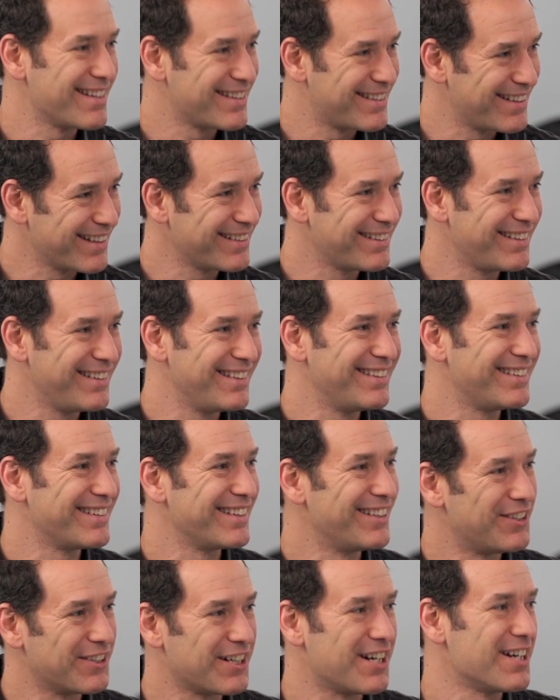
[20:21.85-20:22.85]
to the 60s,
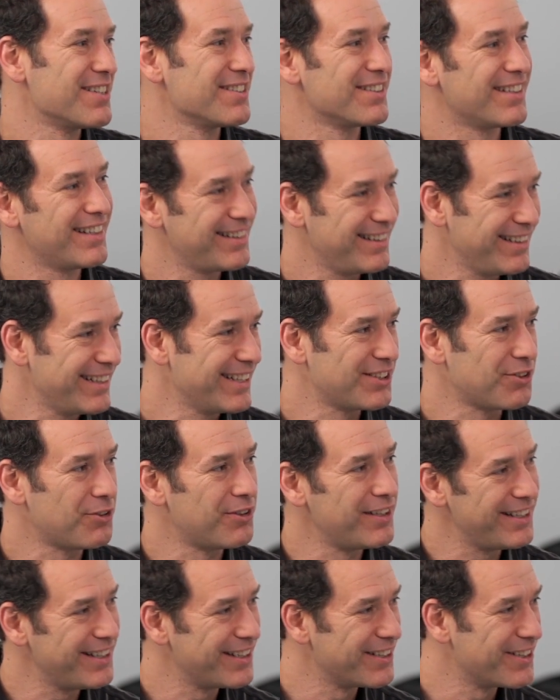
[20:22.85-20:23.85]
you know, cars that leaked
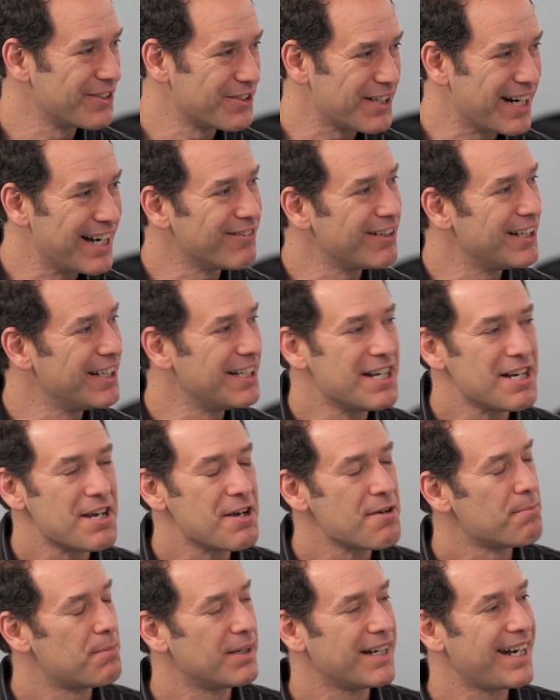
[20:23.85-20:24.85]
oil in your driveway,
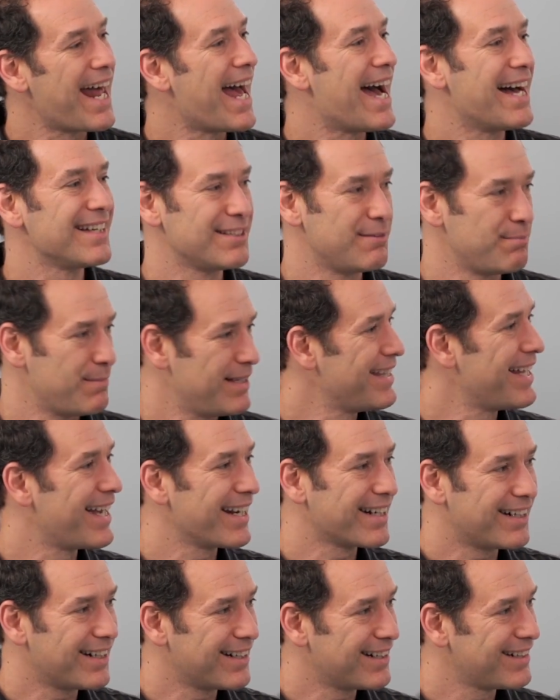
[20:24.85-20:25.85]
but it hasn't been that.
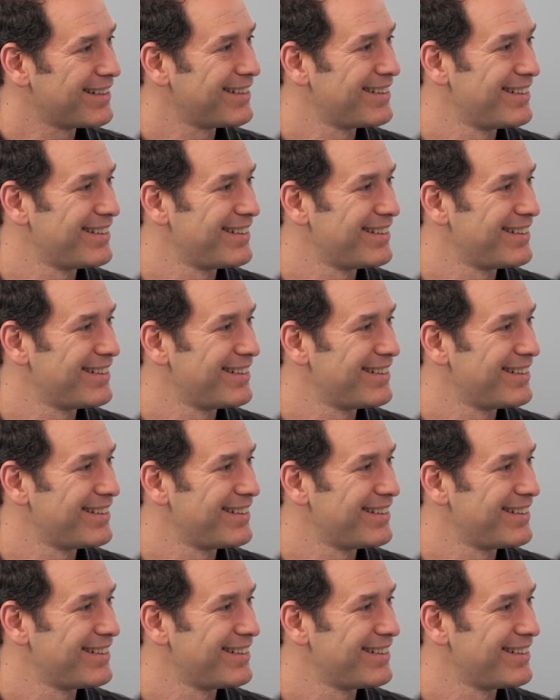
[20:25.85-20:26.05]
There's none of the